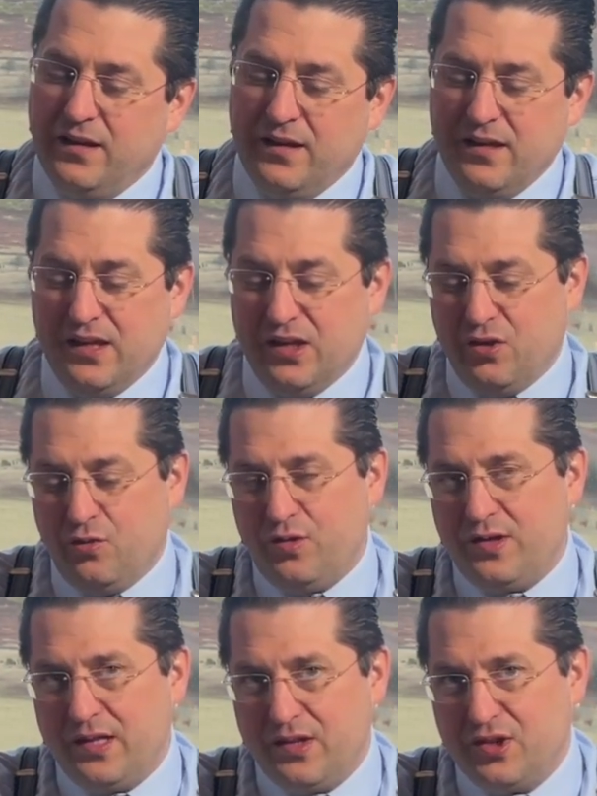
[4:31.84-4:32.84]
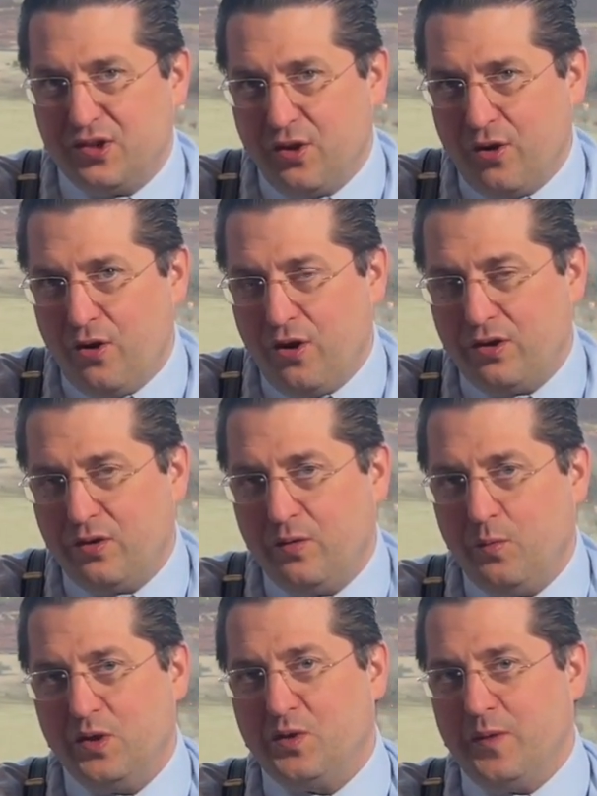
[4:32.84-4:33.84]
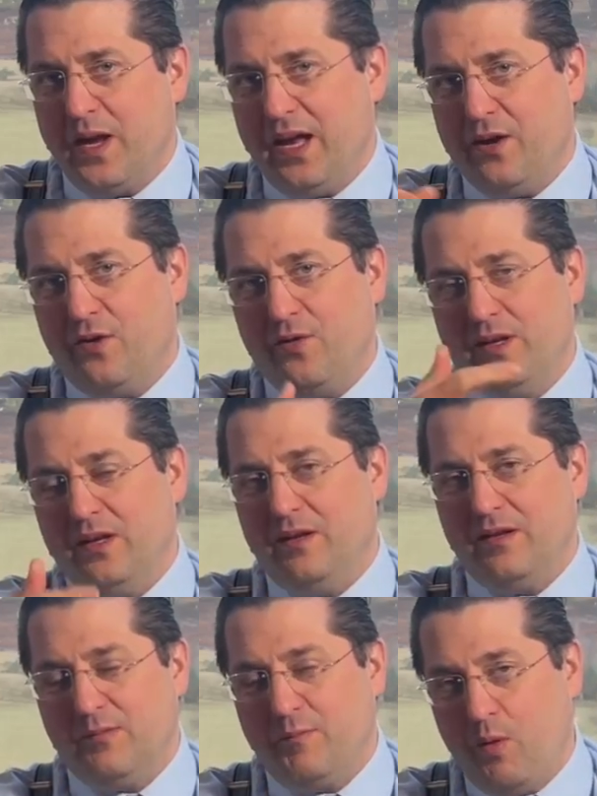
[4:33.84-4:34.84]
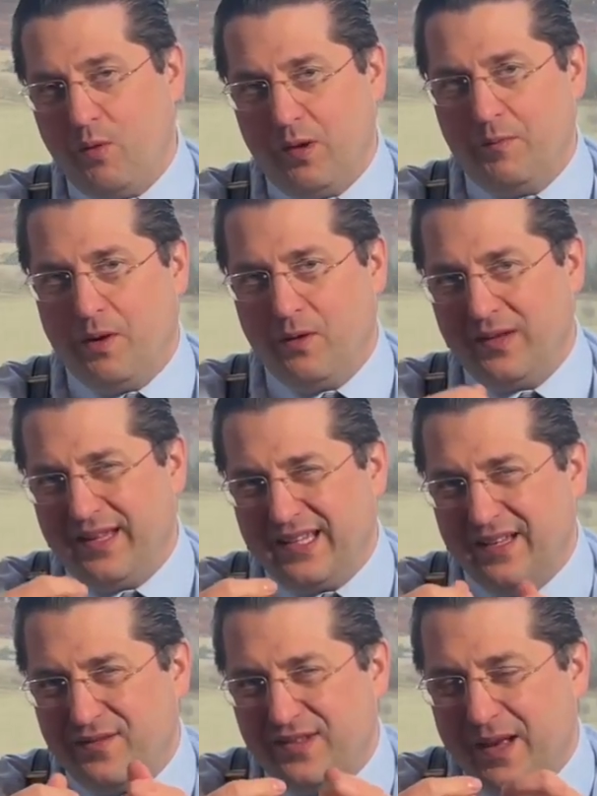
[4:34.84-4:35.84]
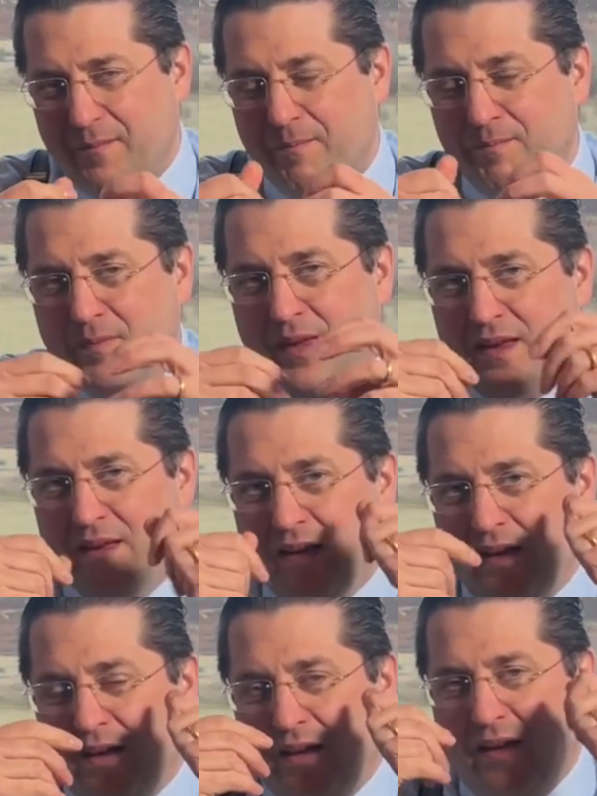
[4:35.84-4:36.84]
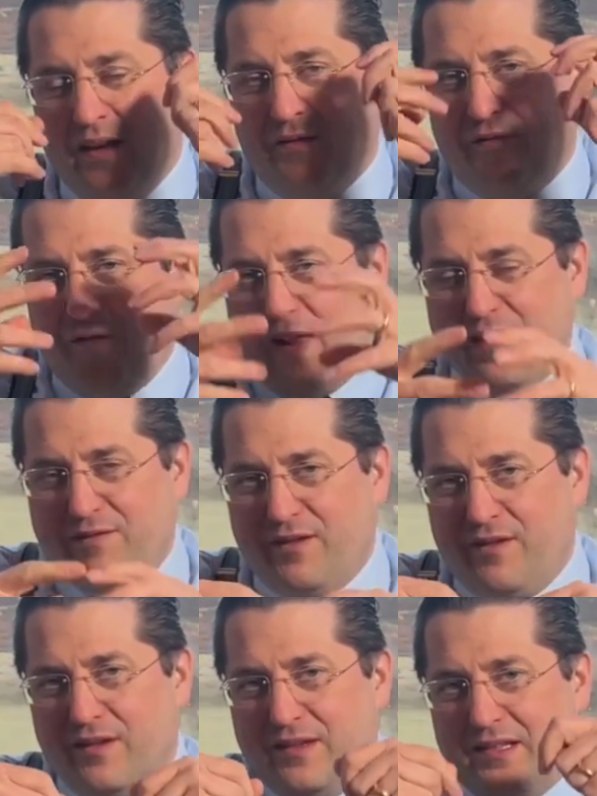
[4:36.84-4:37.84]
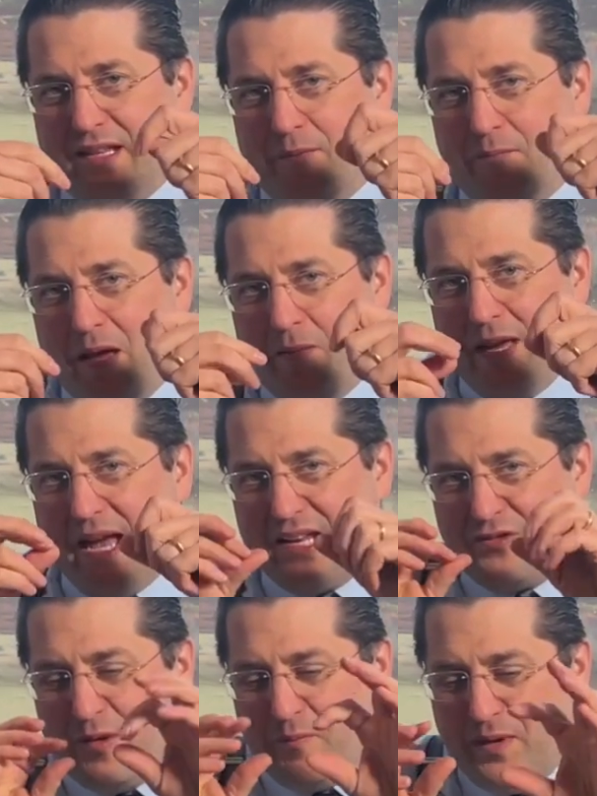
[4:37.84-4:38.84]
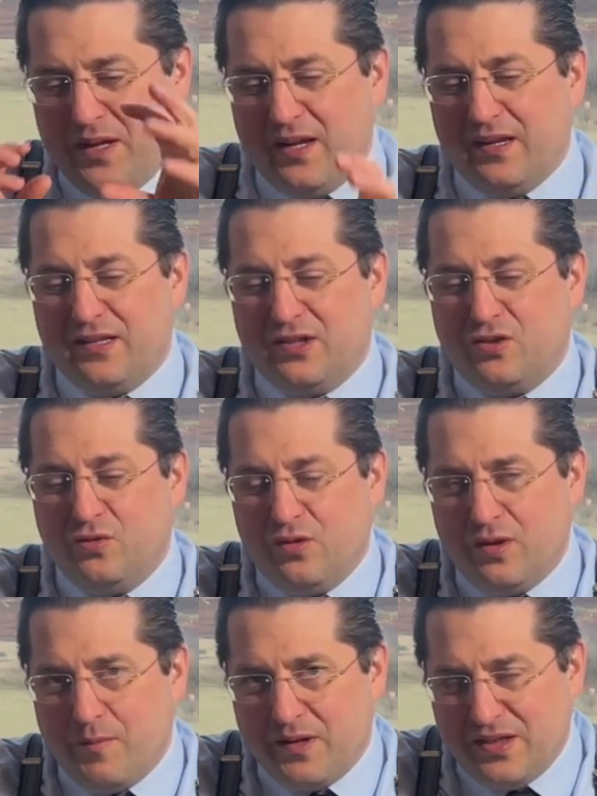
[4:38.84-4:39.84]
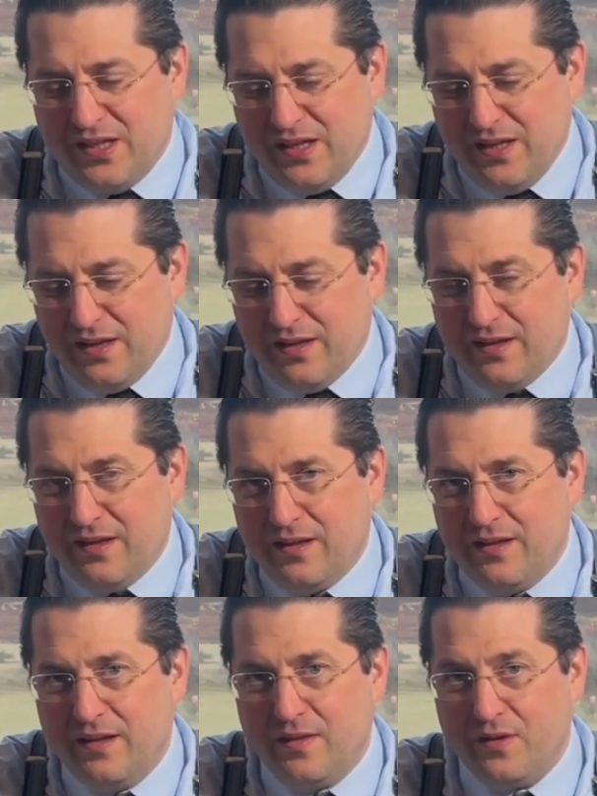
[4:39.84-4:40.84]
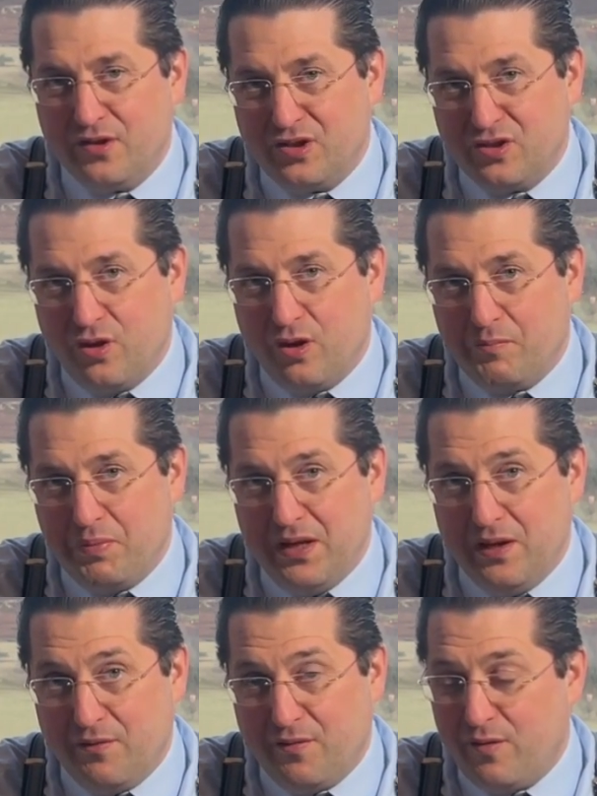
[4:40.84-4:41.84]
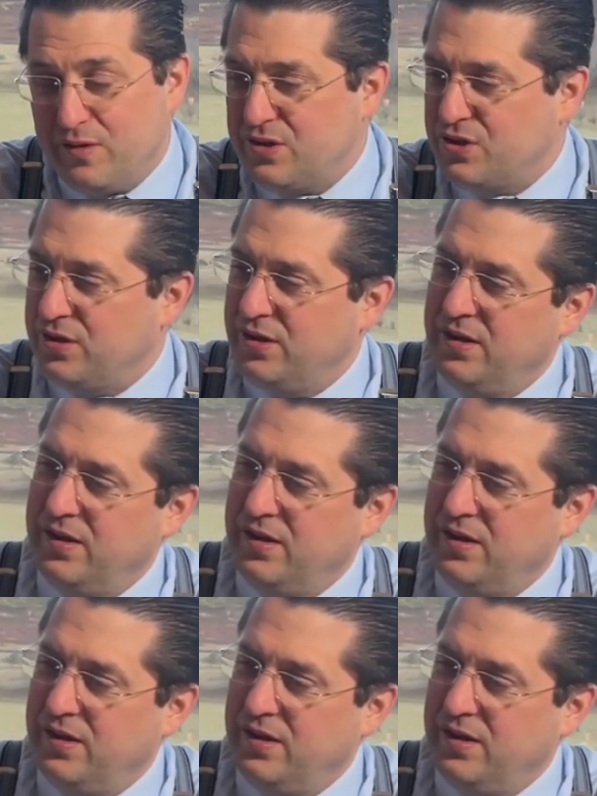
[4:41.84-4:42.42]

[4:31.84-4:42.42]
he used the stirred, which we had already spoke about, that gives some flavor and some maybe extra bitterness to the martini, the stirred peel of orange.